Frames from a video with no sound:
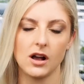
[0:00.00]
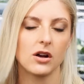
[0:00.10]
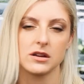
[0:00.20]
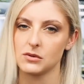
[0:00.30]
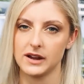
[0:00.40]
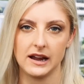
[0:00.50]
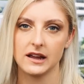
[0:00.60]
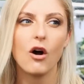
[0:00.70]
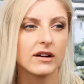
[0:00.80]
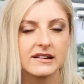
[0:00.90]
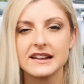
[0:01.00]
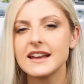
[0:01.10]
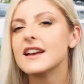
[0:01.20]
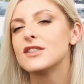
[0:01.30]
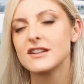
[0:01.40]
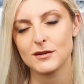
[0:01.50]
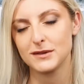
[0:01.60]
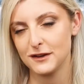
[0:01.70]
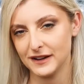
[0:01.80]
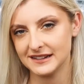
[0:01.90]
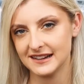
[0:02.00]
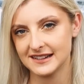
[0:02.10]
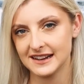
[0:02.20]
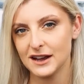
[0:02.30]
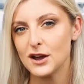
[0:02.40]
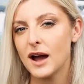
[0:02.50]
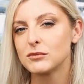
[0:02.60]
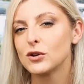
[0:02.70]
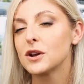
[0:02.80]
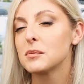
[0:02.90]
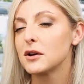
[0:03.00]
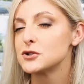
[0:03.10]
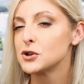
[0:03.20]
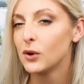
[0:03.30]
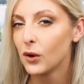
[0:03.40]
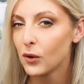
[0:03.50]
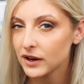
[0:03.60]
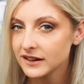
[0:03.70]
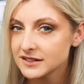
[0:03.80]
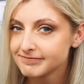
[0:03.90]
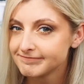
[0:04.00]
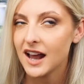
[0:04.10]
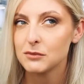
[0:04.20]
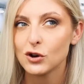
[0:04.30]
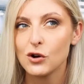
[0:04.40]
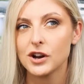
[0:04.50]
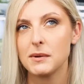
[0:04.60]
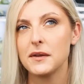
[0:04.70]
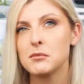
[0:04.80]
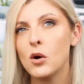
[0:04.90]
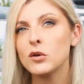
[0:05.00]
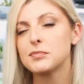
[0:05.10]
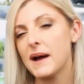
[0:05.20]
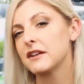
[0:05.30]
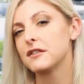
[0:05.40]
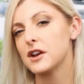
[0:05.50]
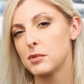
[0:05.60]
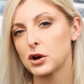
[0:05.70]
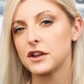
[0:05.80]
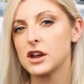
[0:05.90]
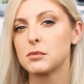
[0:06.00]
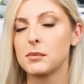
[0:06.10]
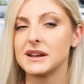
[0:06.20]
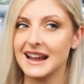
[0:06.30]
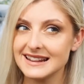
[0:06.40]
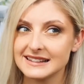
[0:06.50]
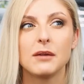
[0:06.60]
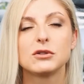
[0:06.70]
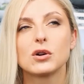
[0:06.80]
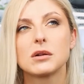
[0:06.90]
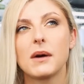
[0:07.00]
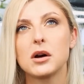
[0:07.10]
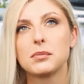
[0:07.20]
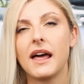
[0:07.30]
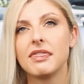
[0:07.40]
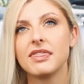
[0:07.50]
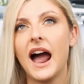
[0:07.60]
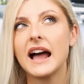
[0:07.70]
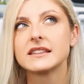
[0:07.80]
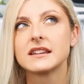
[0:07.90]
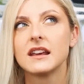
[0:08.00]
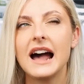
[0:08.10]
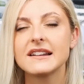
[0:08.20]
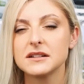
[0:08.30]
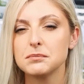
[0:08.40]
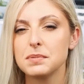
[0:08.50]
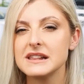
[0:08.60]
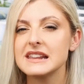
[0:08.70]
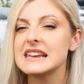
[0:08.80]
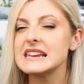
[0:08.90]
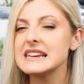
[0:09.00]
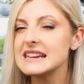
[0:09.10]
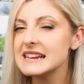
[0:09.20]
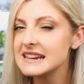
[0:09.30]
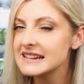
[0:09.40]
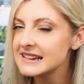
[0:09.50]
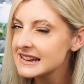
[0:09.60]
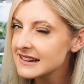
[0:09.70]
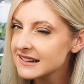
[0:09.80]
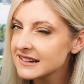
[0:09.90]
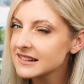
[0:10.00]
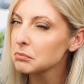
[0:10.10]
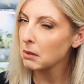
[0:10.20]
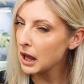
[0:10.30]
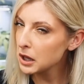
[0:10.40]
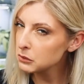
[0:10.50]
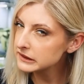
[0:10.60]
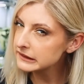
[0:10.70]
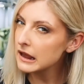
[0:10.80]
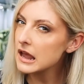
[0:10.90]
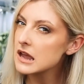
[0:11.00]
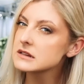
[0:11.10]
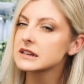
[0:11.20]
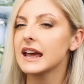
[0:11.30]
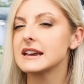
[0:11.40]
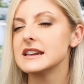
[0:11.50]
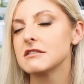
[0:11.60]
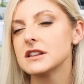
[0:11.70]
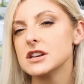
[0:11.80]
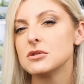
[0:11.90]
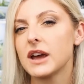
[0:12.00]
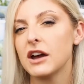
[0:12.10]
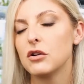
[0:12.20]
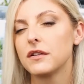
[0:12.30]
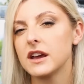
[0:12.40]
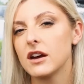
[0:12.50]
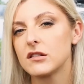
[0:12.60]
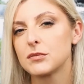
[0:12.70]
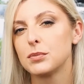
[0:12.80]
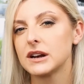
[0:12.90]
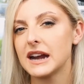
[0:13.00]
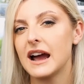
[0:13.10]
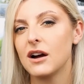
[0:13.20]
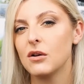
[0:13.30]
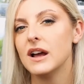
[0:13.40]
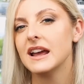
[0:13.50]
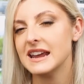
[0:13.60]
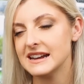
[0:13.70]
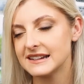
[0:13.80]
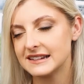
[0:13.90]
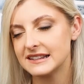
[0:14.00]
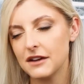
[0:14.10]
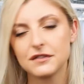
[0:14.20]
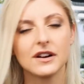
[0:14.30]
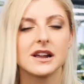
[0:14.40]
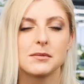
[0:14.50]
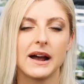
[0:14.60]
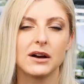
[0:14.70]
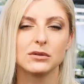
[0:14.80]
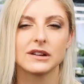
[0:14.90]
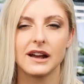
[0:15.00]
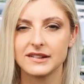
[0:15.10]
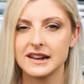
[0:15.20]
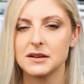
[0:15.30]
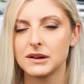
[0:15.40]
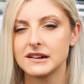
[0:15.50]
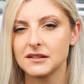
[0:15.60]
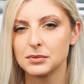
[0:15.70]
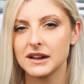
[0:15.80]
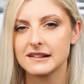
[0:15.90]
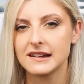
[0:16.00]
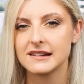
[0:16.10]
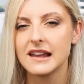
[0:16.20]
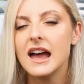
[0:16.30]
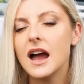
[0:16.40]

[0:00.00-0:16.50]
Are you okay? Honestly, these are absolutely fantastic. I'm talking about a jewel orchid. And I'm talking about the most bang for your buck that you could probably get. I'm talking about a plant that hasn't been the easiest, I would say, to get here in the UK over the years, but now it's definitely about. I've seen it plenty of places.